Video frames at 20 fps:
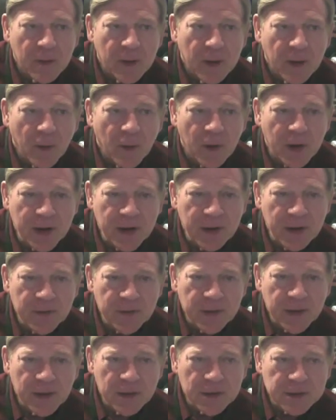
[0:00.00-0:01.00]
Or
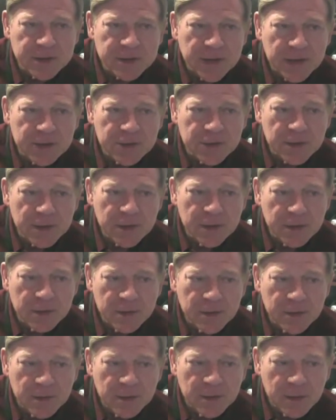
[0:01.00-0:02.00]
anything else, actually.
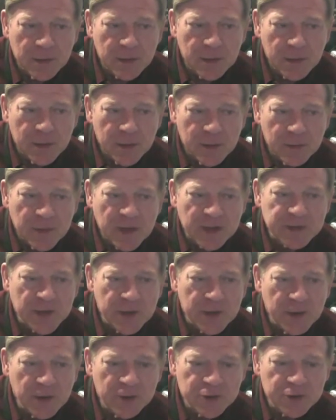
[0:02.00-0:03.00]
That's
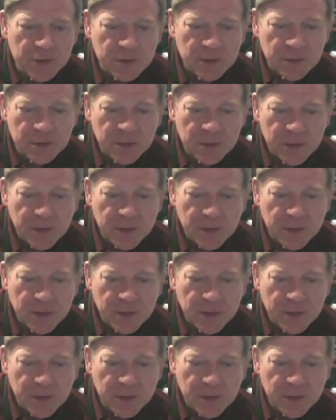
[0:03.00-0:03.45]
unusual.